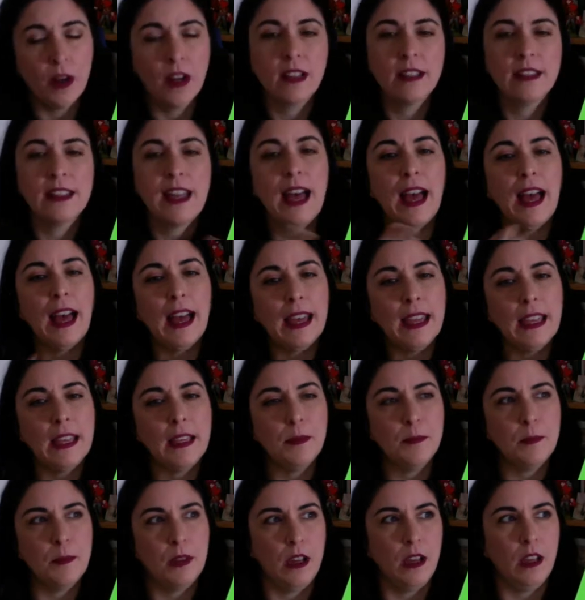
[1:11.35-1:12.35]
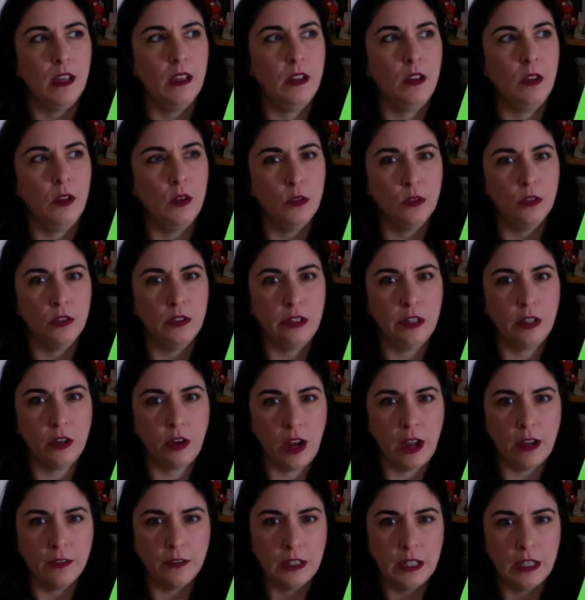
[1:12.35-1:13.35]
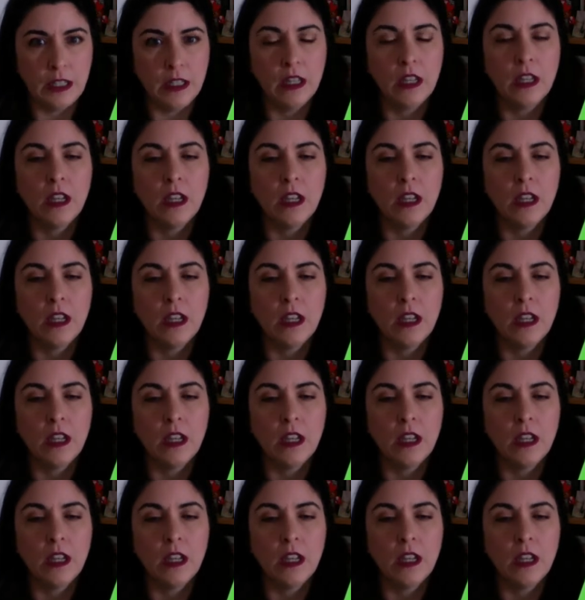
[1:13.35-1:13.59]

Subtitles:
because I am not an overly crafty